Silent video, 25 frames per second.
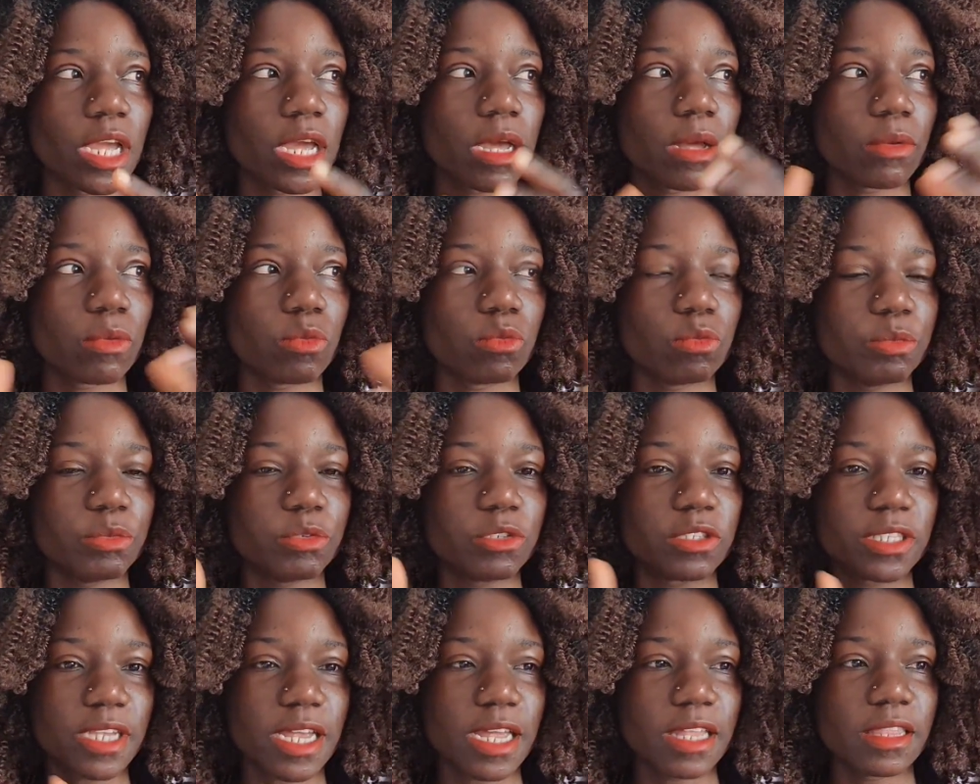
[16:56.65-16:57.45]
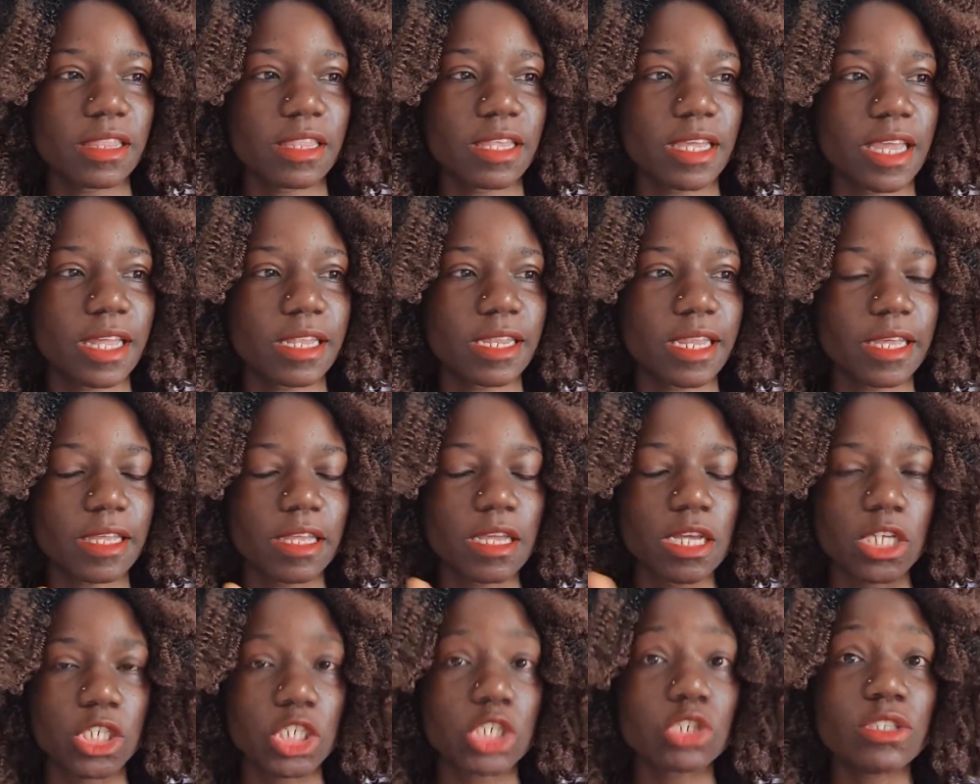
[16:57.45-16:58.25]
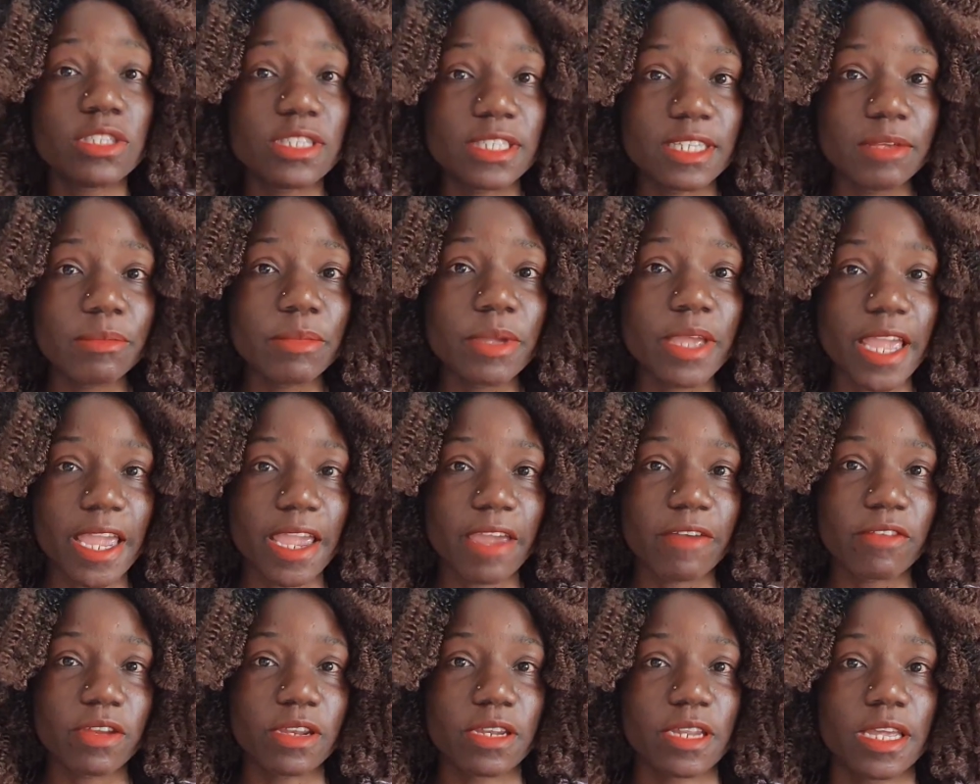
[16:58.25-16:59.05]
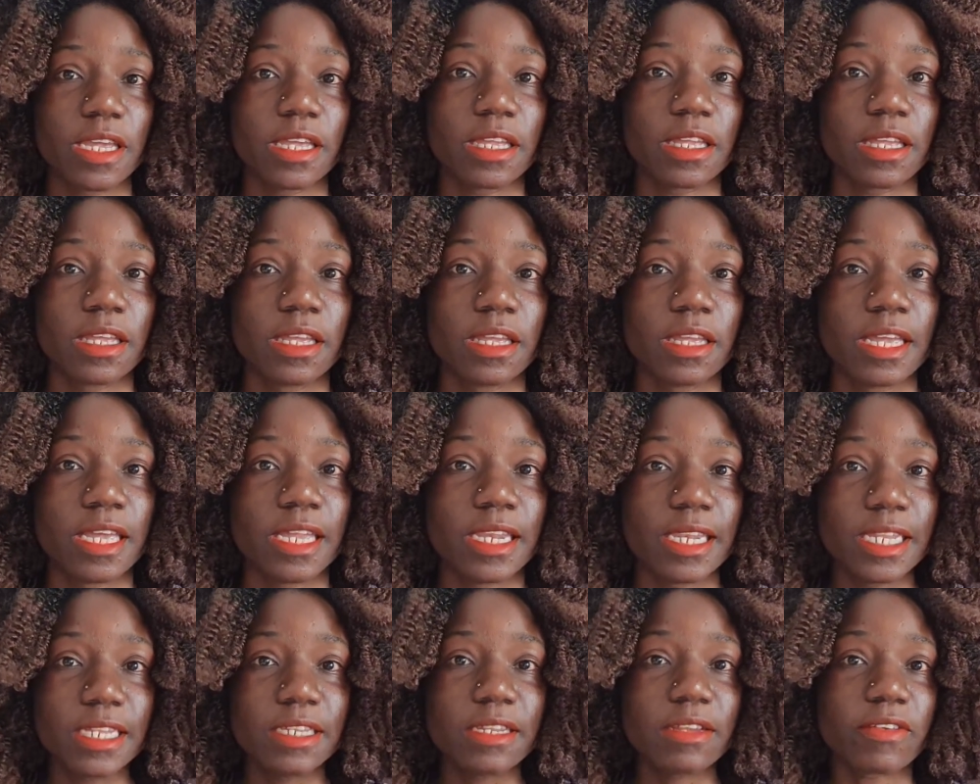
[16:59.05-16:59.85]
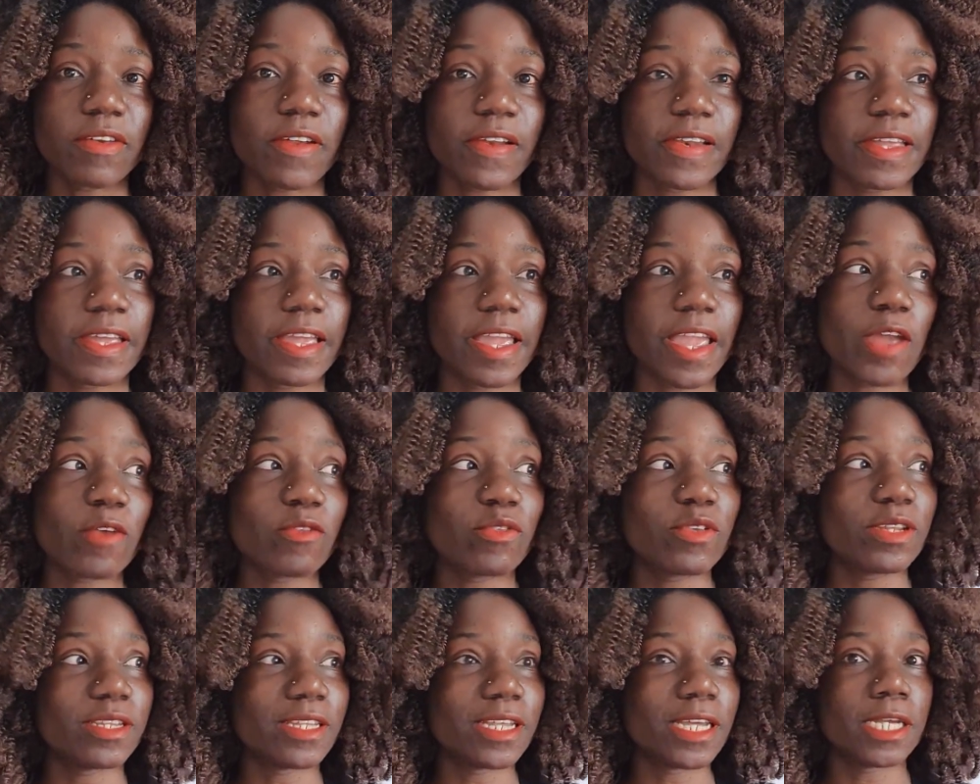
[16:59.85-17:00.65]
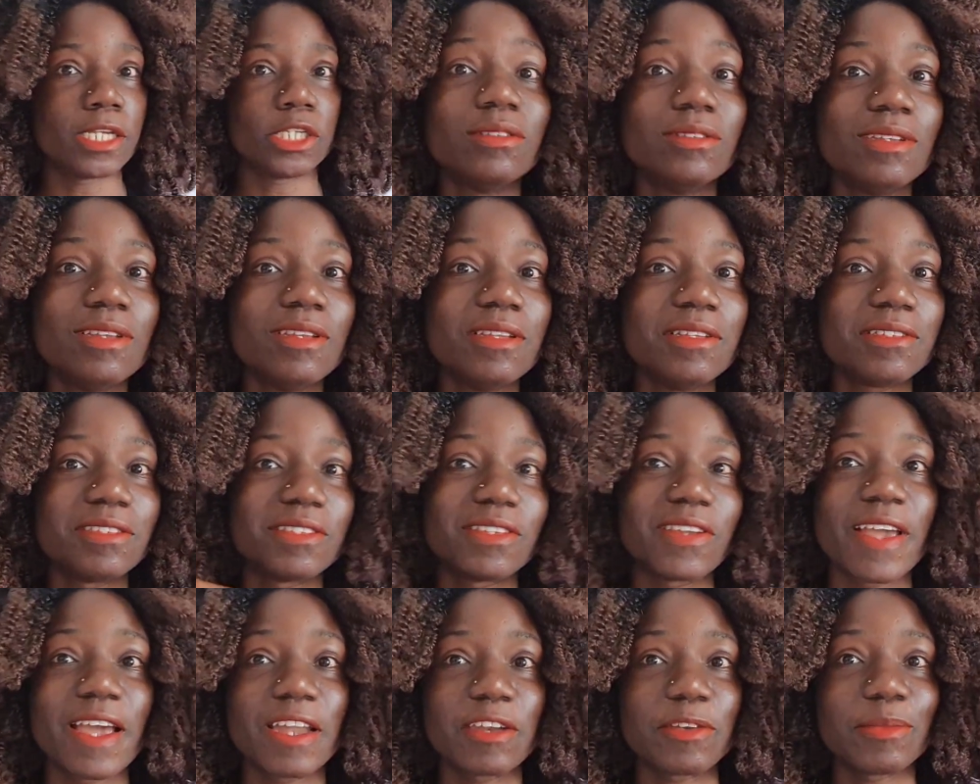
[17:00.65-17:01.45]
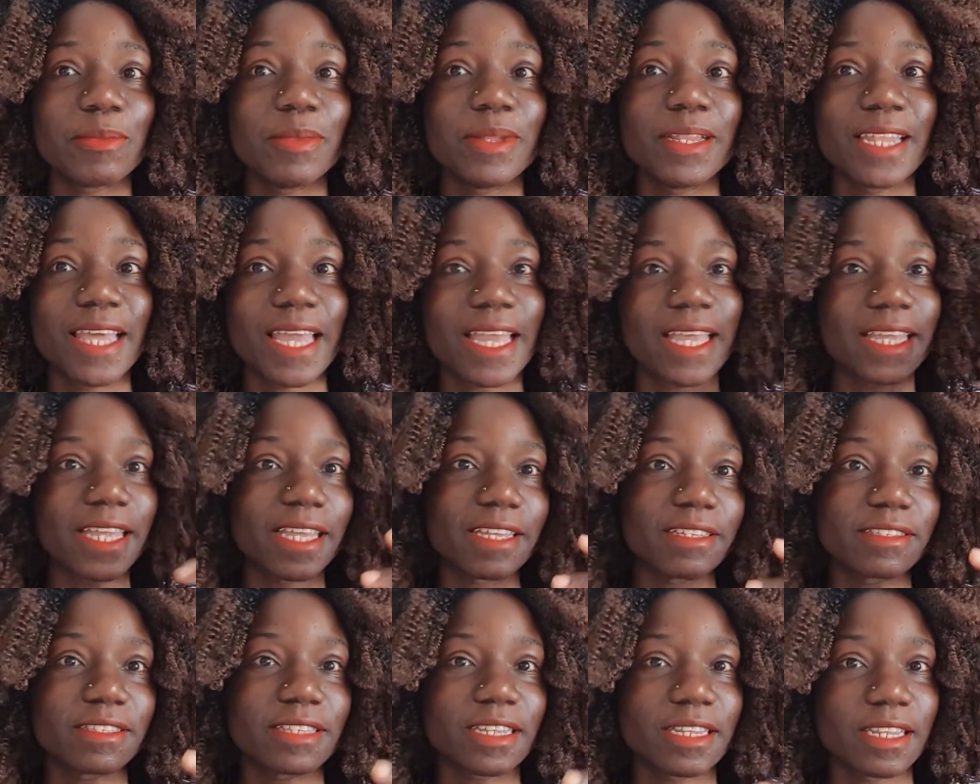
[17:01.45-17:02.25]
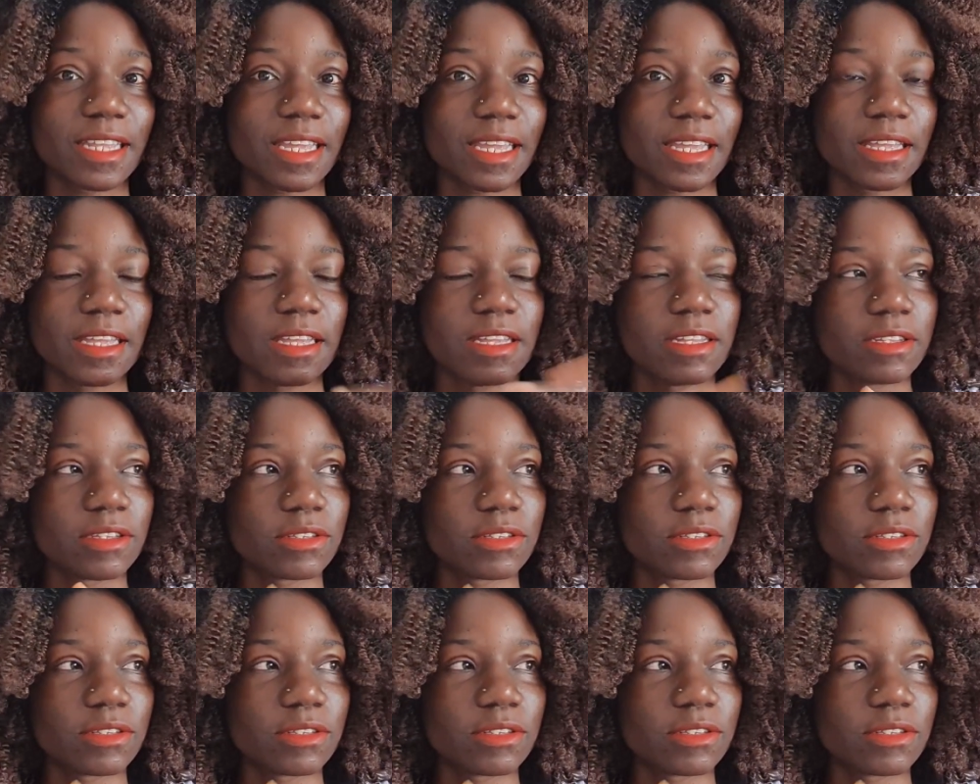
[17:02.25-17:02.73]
I would stand there, like she'd see me every day, and literally every day stare at me like yesterday.